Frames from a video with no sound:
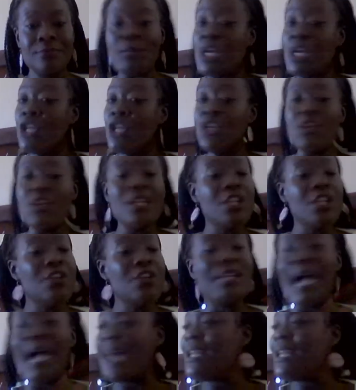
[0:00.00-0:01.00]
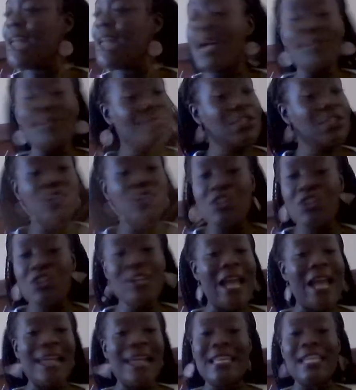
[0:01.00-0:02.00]
You're
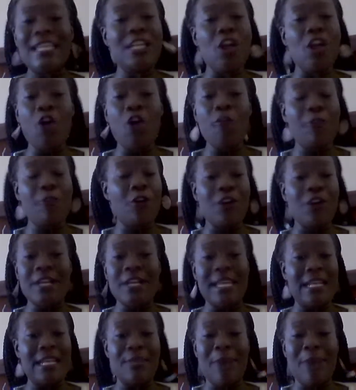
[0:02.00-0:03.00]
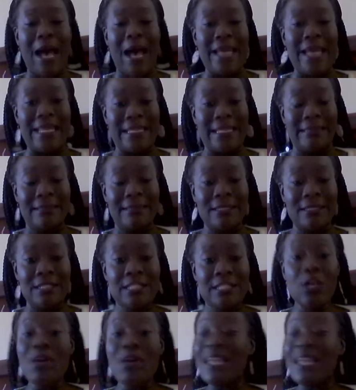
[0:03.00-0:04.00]
not getting over on anybody.
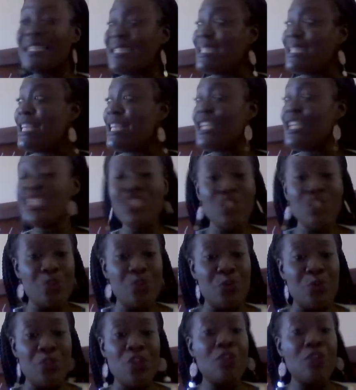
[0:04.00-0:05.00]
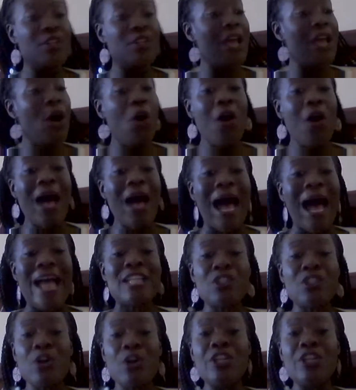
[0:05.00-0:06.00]
So it sees you. You're all
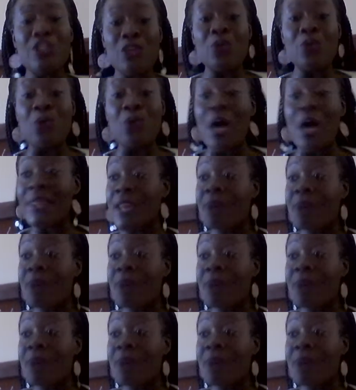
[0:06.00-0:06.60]
eyes on you. The